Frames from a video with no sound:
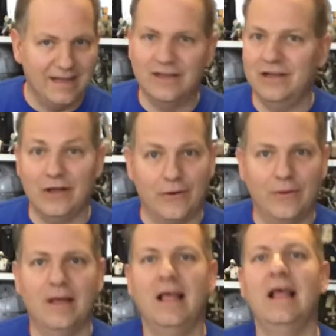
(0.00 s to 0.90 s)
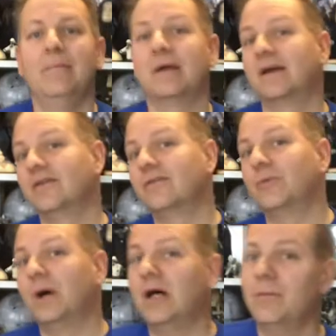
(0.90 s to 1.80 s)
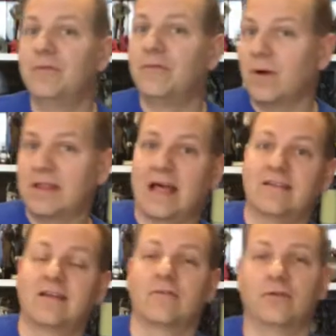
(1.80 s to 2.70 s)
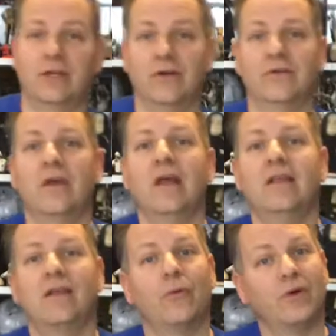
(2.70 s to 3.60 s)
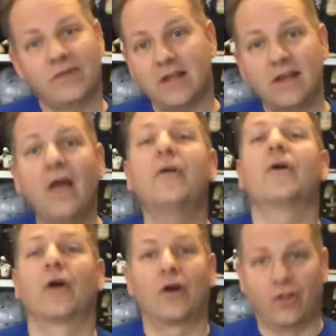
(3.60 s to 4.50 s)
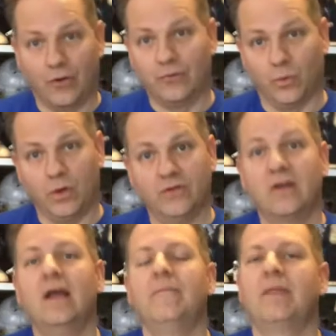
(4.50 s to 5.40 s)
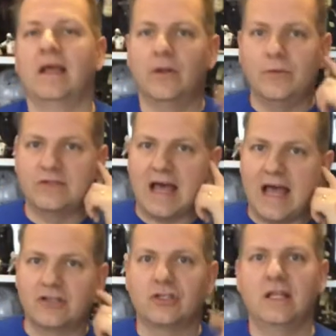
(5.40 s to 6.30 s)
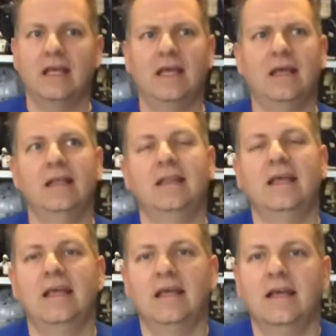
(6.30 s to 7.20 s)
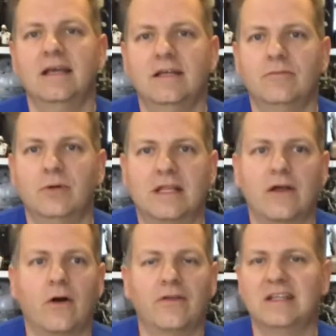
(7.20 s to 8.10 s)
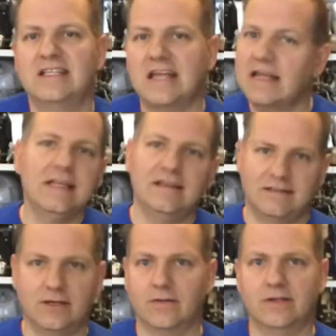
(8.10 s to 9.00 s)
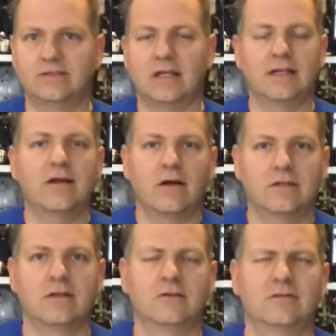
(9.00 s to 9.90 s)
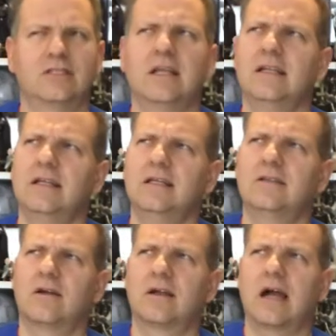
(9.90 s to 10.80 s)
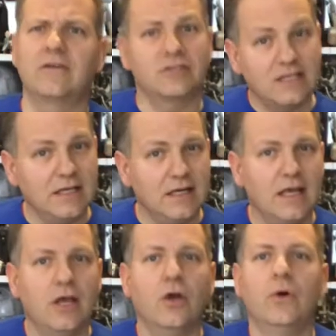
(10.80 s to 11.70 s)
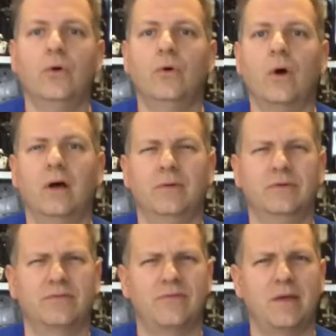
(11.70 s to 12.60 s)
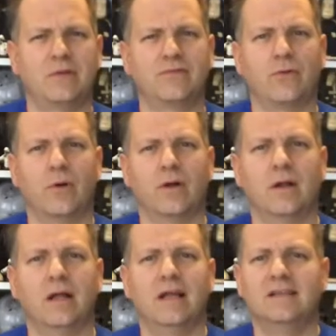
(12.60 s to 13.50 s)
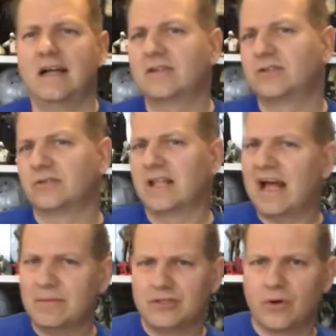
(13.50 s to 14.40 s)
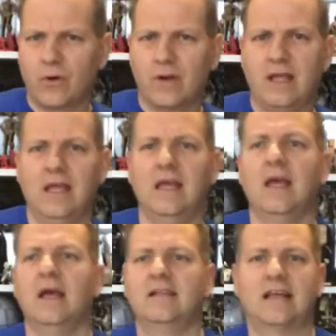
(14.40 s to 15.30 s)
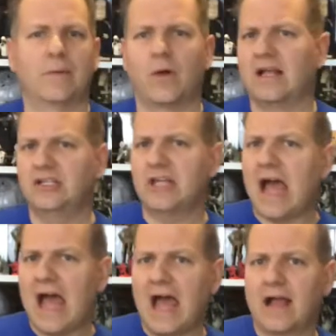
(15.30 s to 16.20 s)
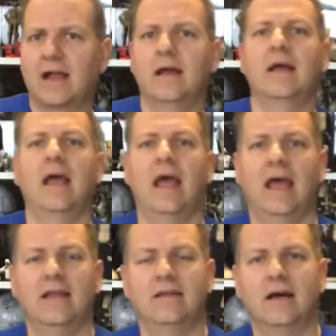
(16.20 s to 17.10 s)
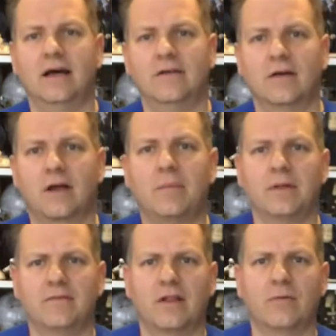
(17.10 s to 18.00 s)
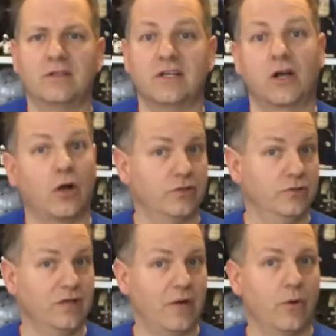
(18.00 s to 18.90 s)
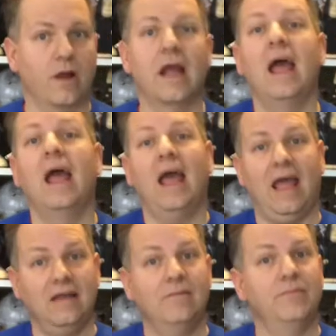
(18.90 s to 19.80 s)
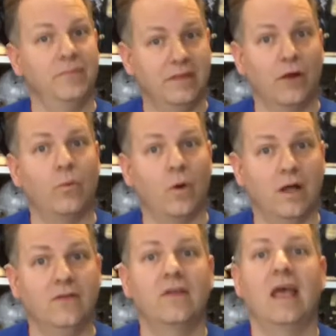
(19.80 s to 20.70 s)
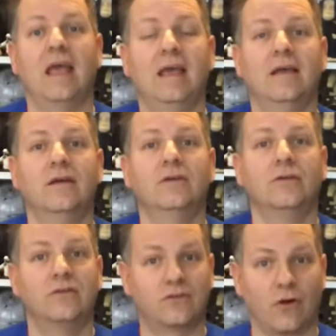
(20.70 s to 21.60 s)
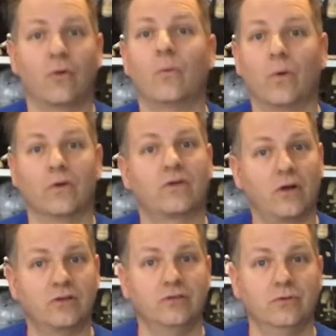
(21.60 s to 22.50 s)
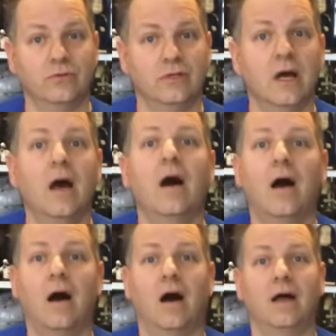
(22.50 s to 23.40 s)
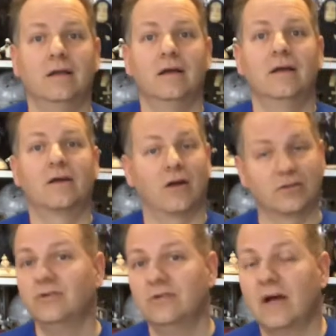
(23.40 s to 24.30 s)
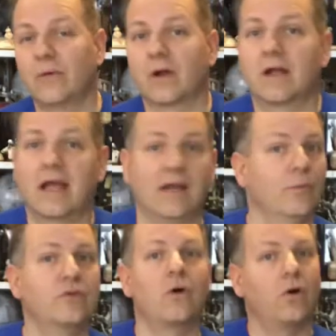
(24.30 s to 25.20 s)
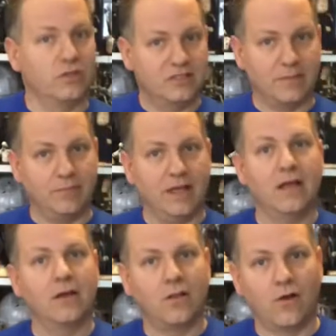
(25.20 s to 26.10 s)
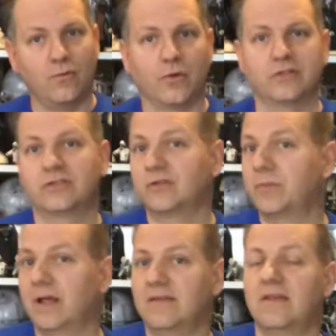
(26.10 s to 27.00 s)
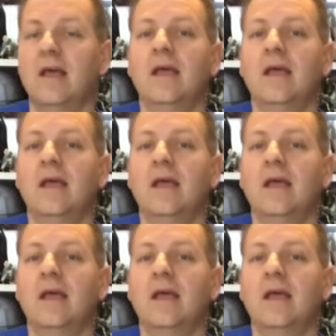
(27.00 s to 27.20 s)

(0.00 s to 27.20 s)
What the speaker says: No, because well before that, several years, there was another Clone Wars, and it was actually the what they call the Jendi series, Jendi Tartakovsky, who it was famous for Dexter's Laboratory, Samurai Jack, and a couple of other ones on Cartoon Network, and there was a Star Wars cartoon on Cartoon Network, and it was called simply Clone Wars. It took place